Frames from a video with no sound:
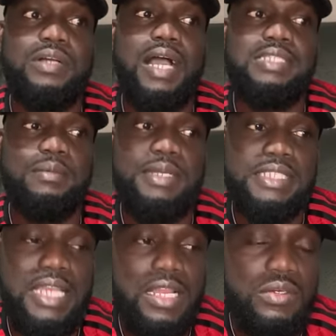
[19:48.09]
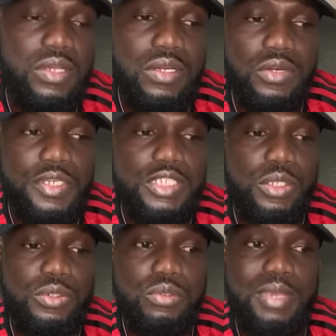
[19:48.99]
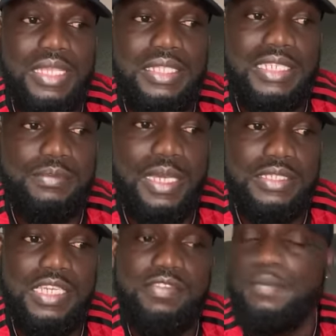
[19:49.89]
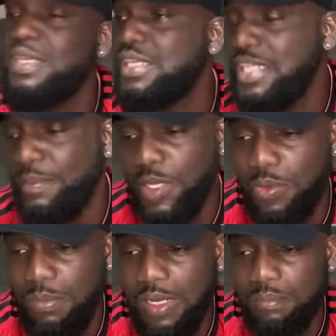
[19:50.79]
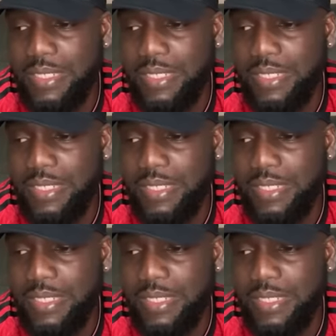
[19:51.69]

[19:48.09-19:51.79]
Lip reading: automatically you're not going to reach out to me and text me and say, for me, give them a number.